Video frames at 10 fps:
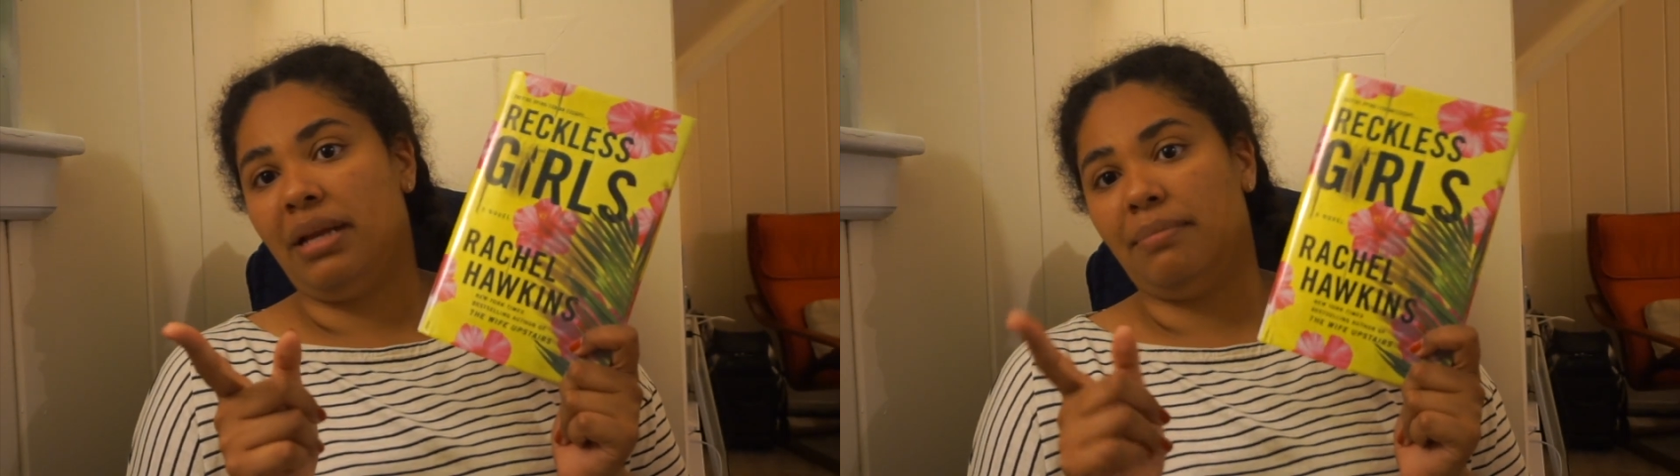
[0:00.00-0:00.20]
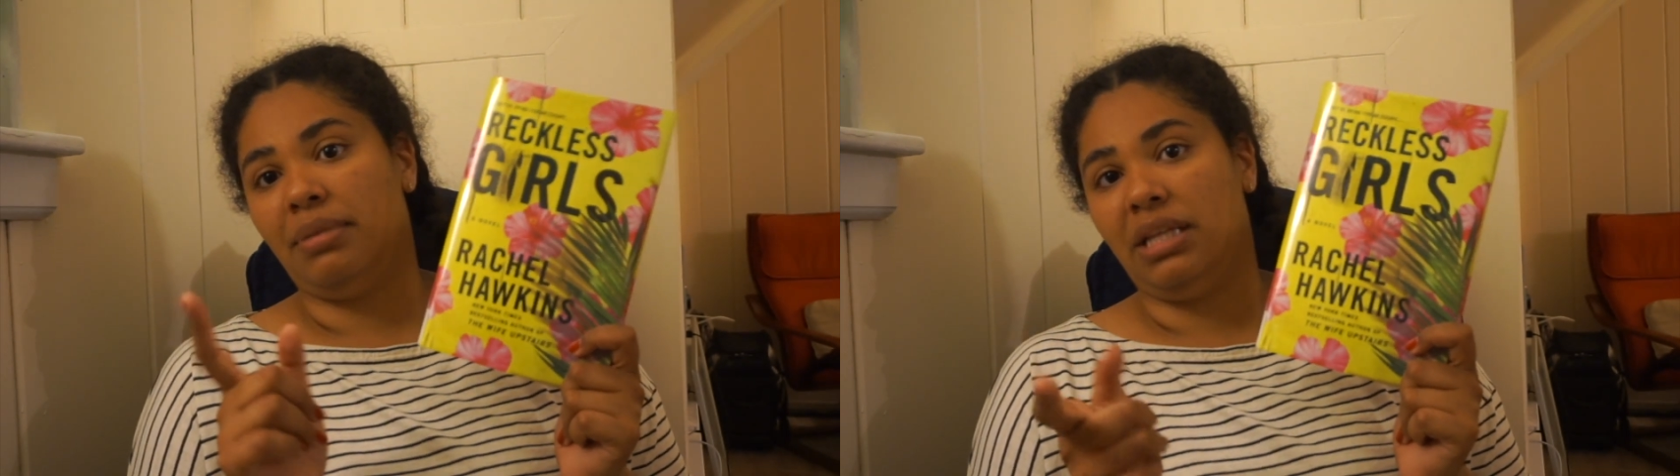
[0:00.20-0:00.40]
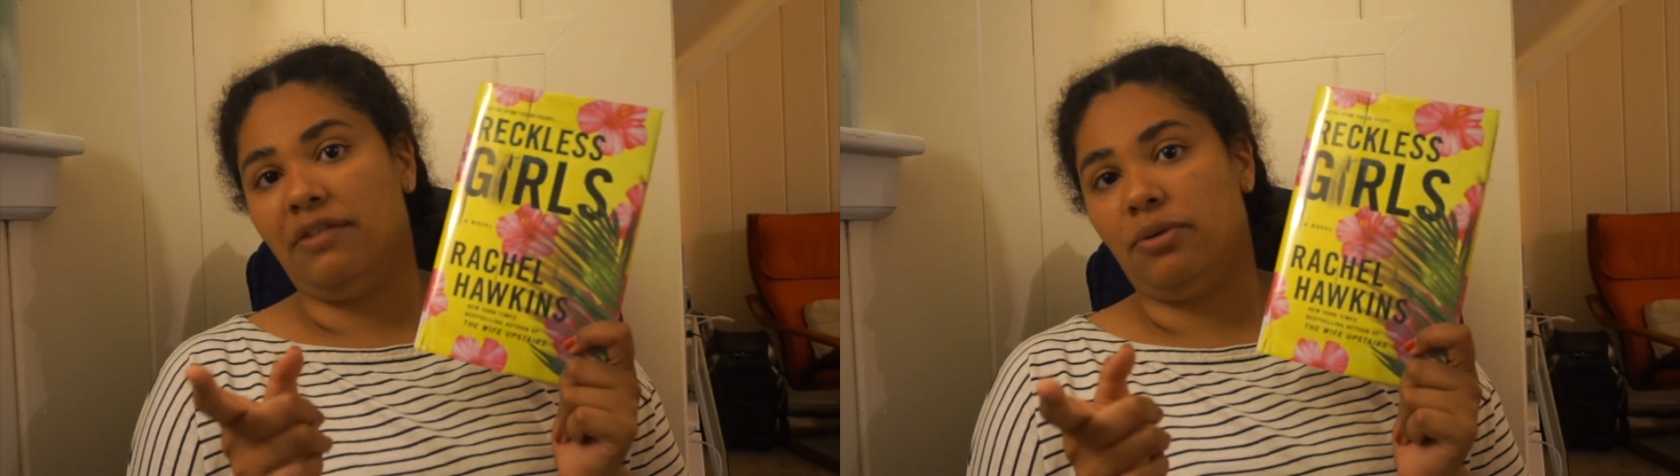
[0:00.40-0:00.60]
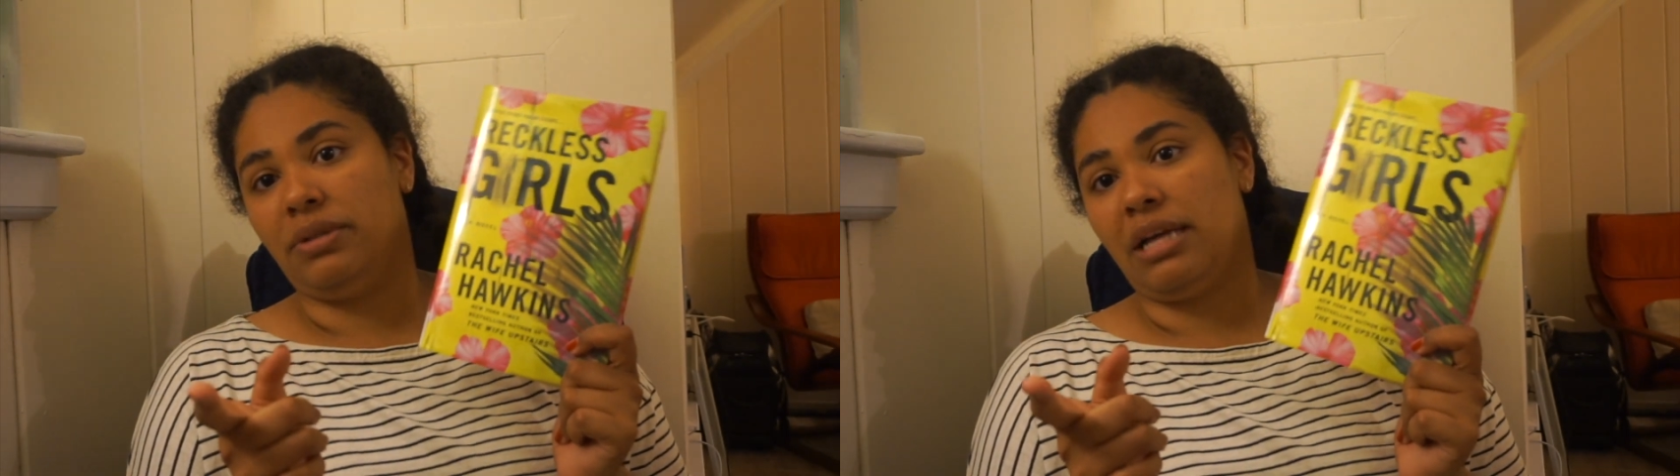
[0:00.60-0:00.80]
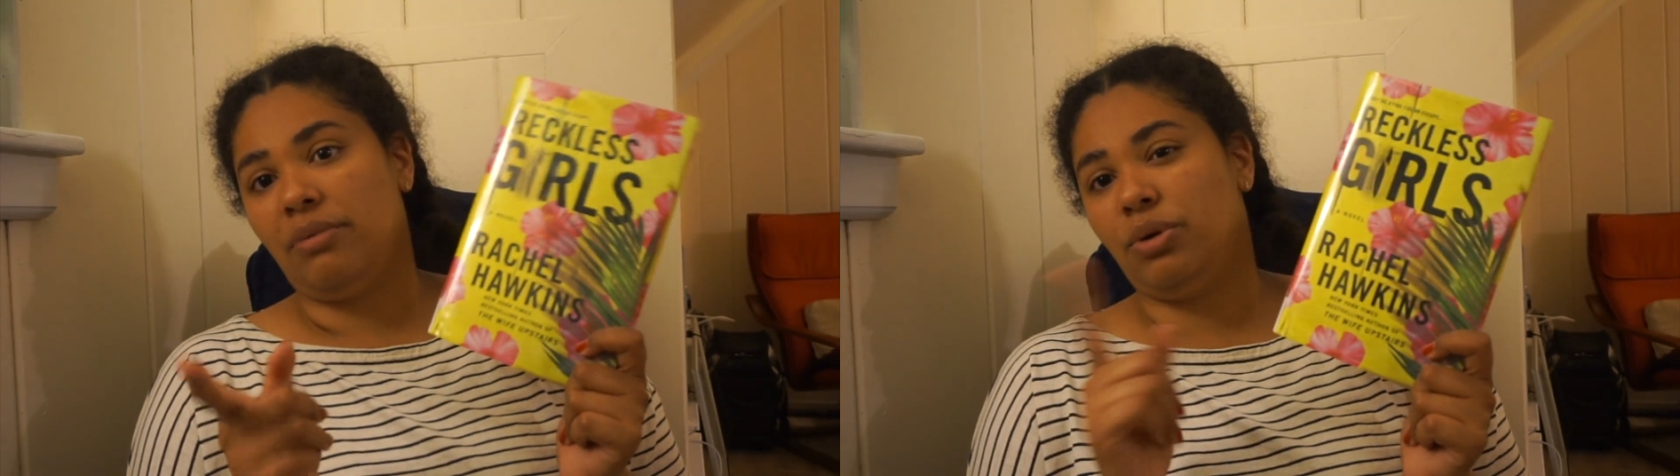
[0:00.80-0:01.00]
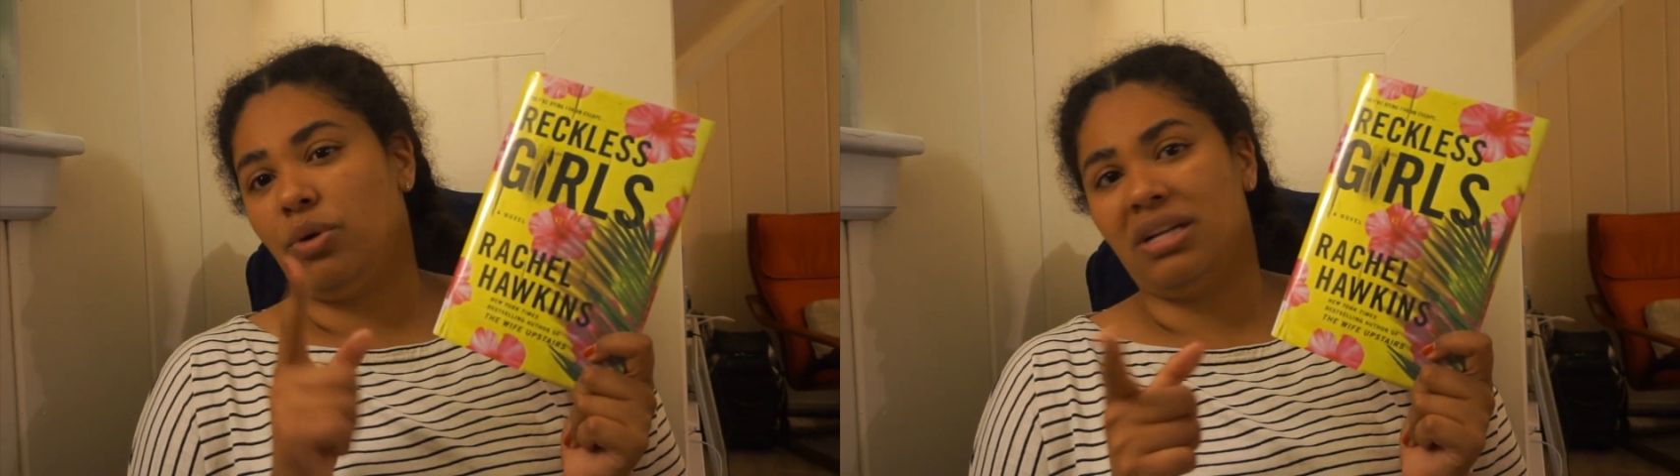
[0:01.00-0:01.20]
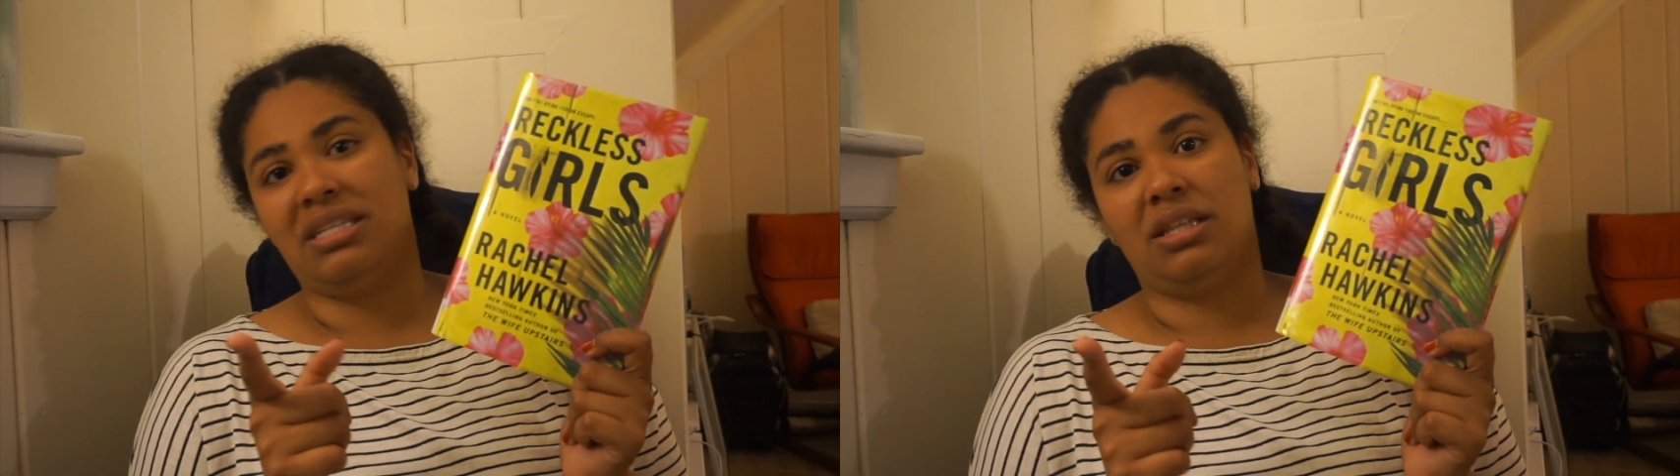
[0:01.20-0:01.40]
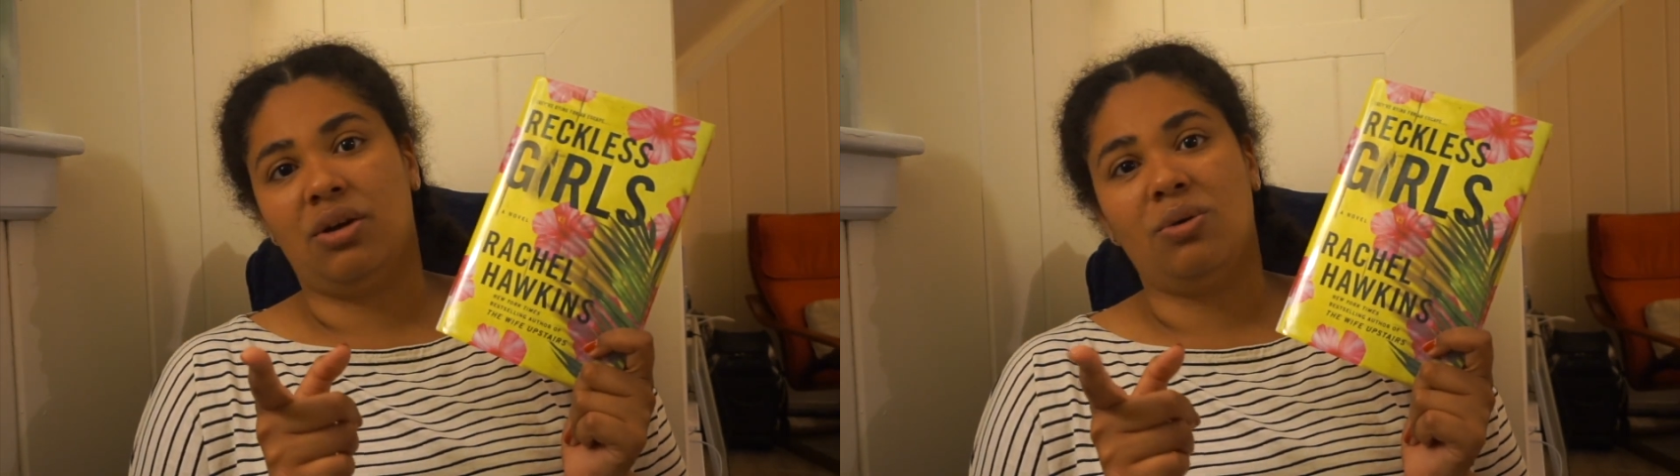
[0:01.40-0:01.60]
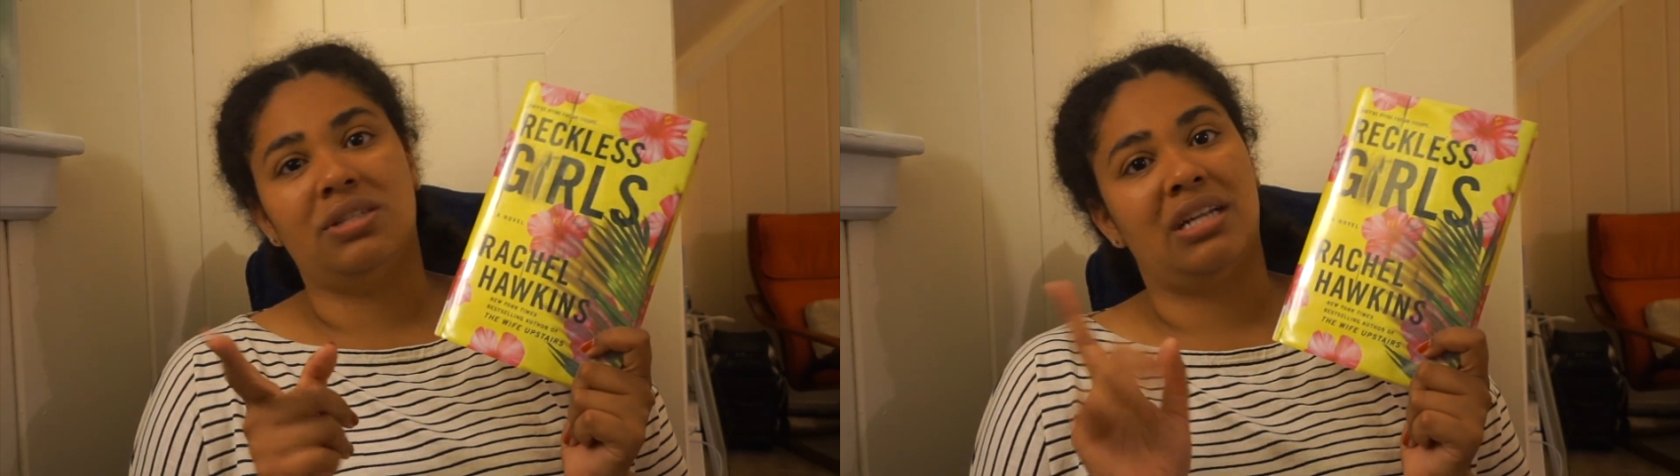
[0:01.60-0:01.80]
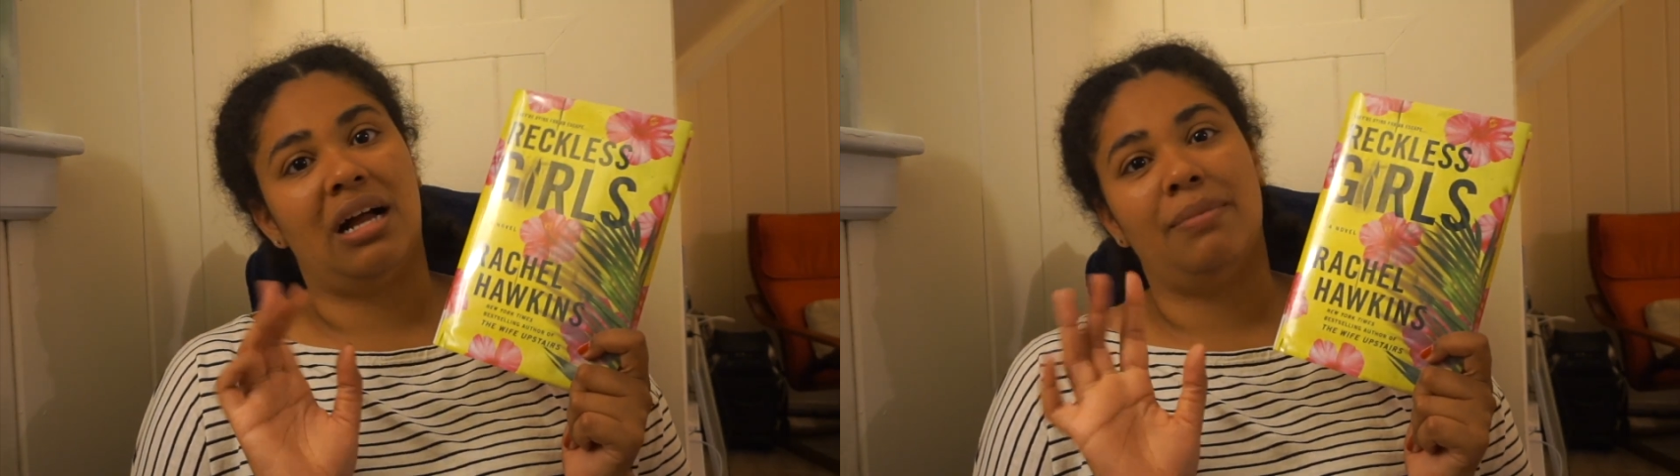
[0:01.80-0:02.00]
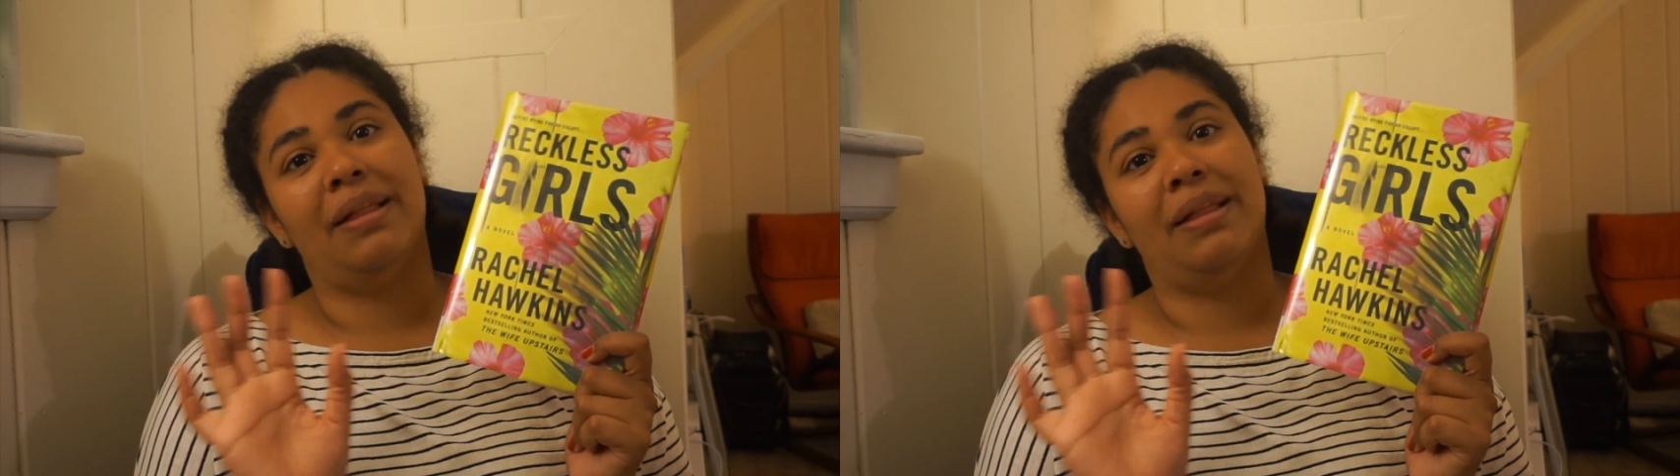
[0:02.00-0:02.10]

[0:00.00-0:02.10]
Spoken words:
I believe it was that one. Or I did The Golden Couple.